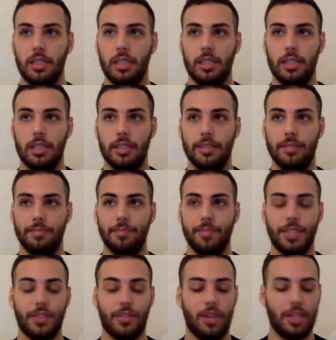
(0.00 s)
um,
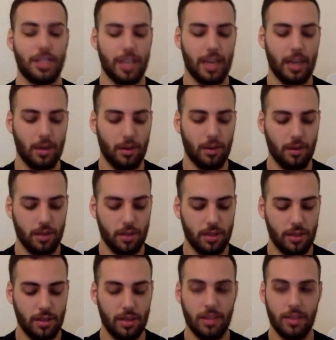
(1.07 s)
it's crazy how
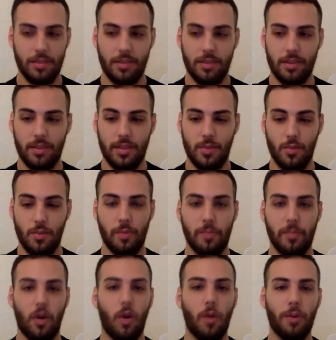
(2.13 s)
we
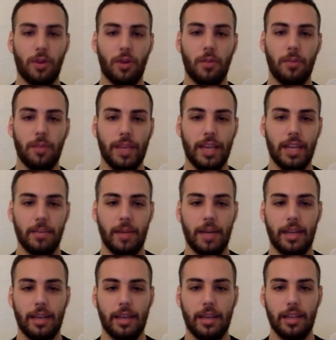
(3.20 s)
overcomplicate
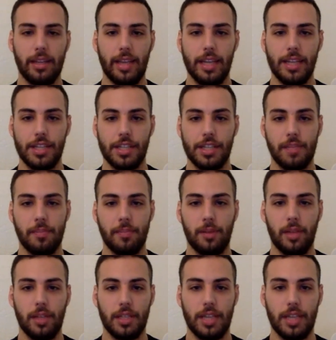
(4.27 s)
marketing and then it's as
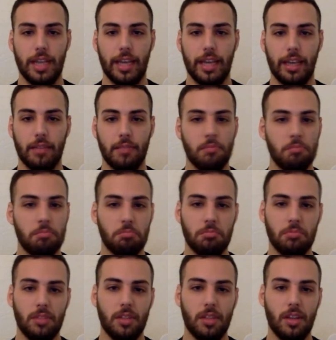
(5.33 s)
simple as saying
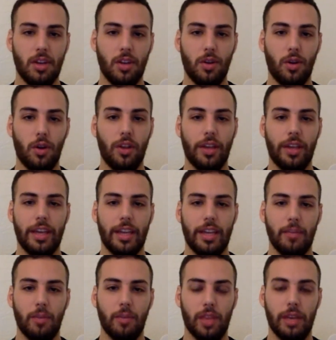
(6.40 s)
only get
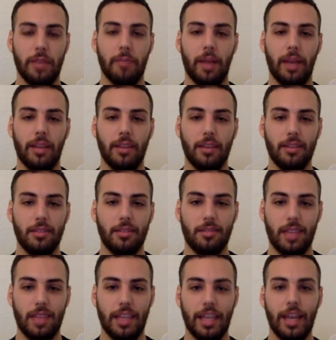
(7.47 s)
in with an invite.
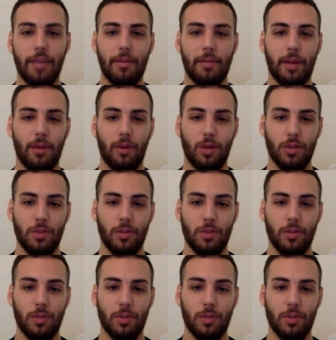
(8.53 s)
And then everybody wants